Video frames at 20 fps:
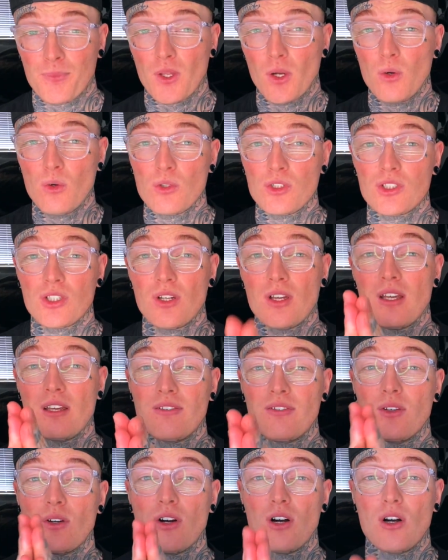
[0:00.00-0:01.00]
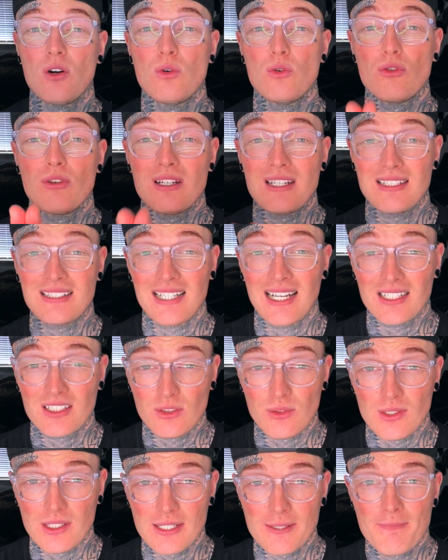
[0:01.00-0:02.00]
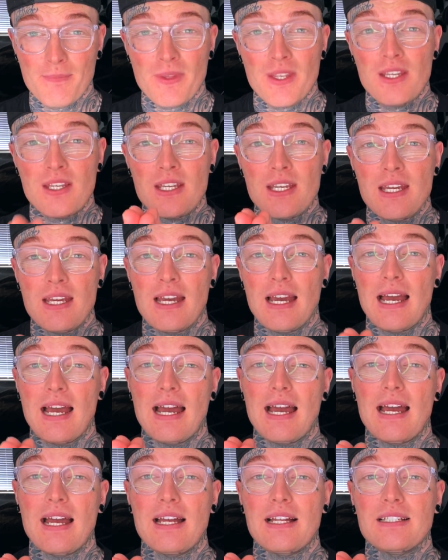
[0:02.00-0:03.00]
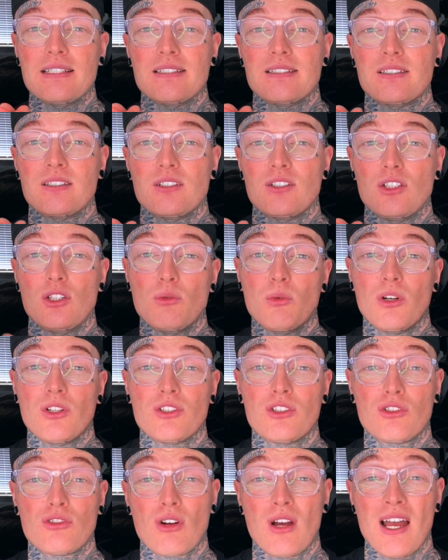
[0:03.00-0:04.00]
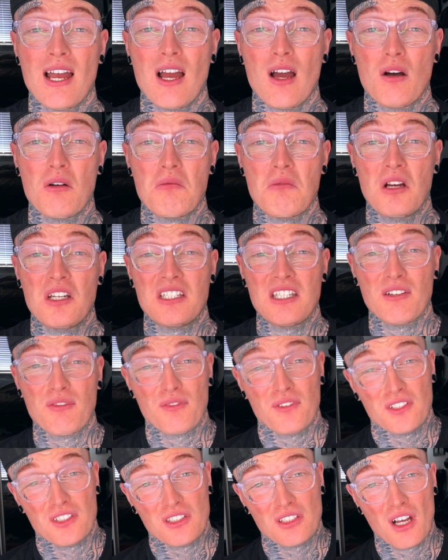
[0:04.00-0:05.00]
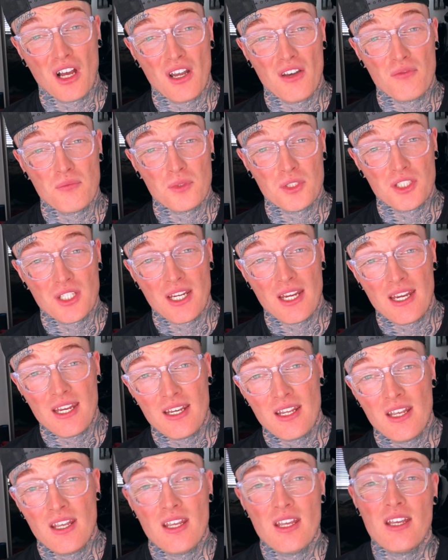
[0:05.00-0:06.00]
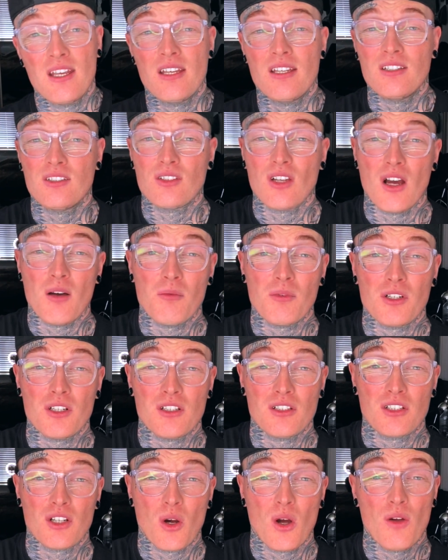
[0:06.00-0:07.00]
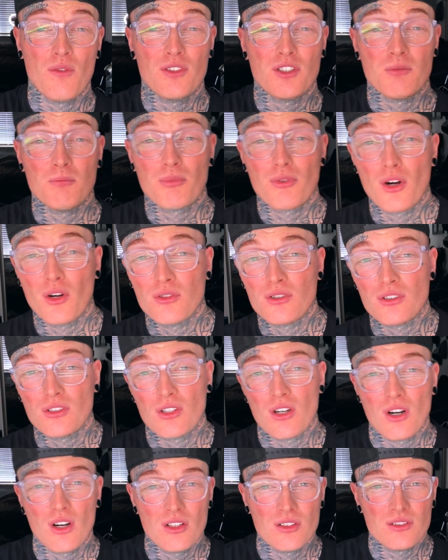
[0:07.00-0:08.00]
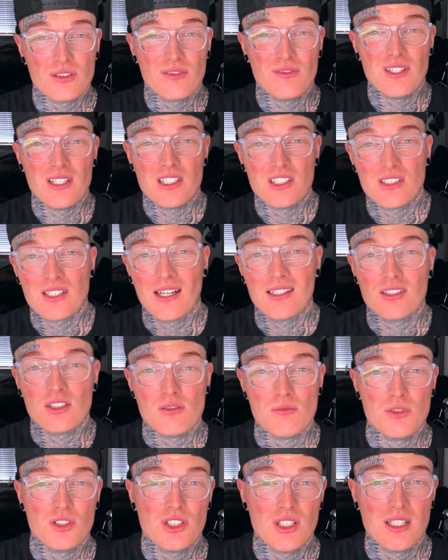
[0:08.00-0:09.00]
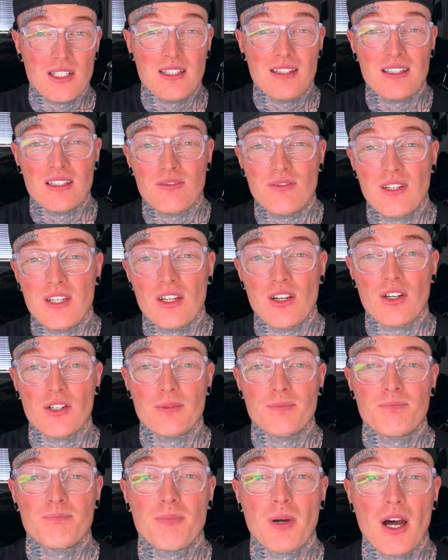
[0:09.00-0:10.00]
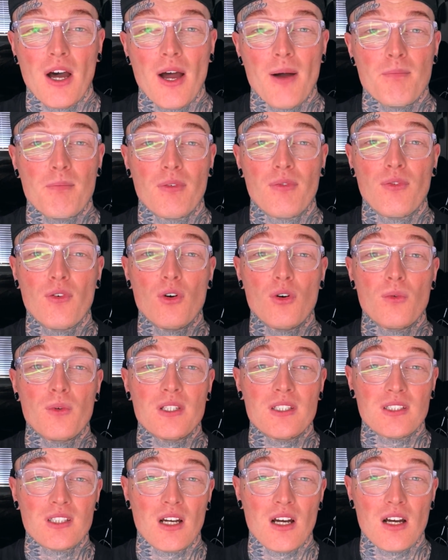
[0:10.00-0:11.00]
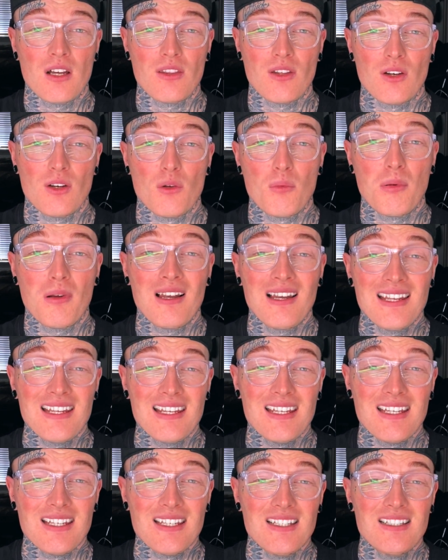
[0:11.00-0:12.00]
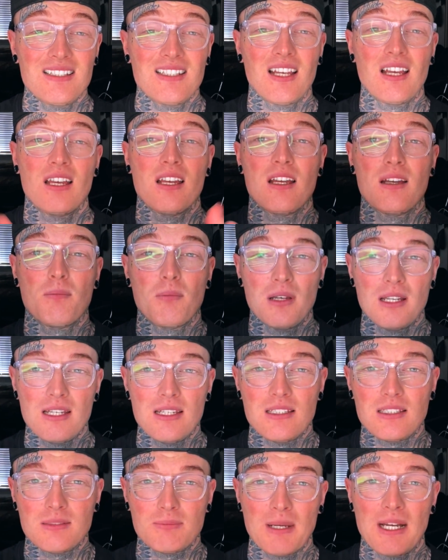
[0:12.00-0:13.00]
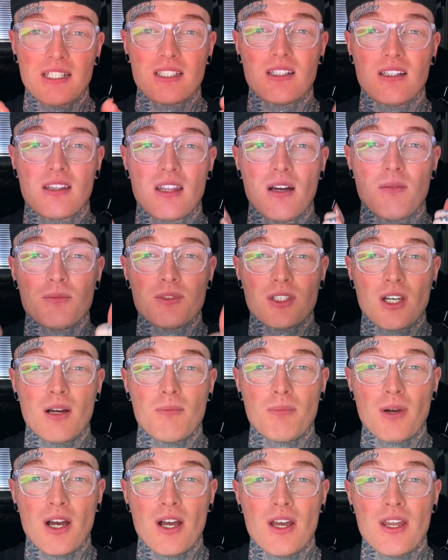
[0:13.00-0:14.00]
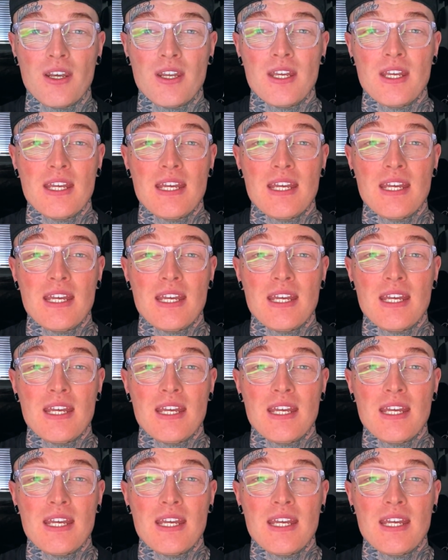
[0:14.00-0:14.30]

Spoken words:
Also, if you are already tattooing and you want to try out a different style of machine. So I'm gonna go over some pros and cons of each tattoo machine in this video. But before we start though, please, please smash the thumbs up button.